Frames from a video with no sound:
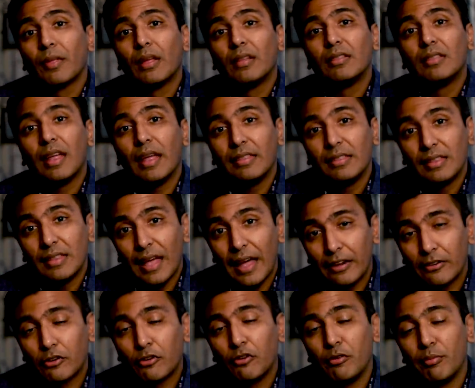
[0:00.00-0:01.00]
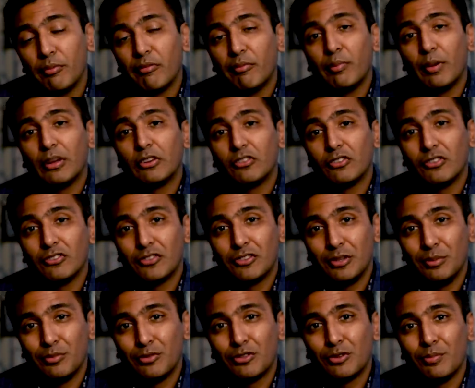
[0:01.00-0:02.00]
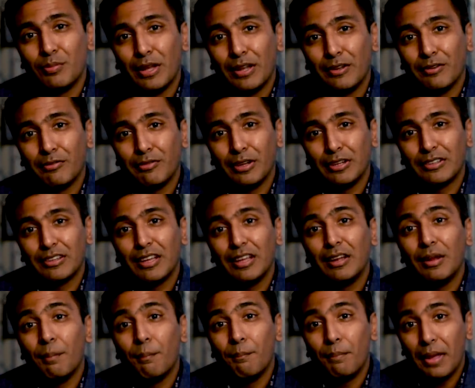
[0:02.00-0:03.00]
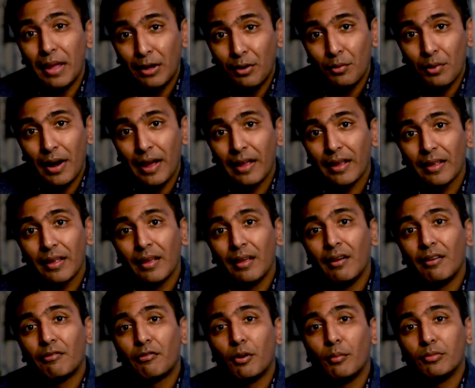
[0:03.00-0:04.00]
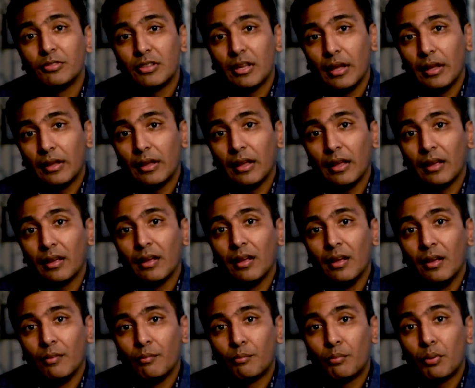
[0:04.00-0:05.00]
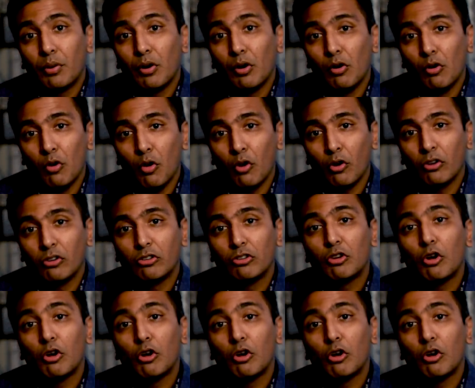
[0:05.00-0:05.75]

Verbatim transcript: then that group of patients seems to benefit in a big way from taking prolonged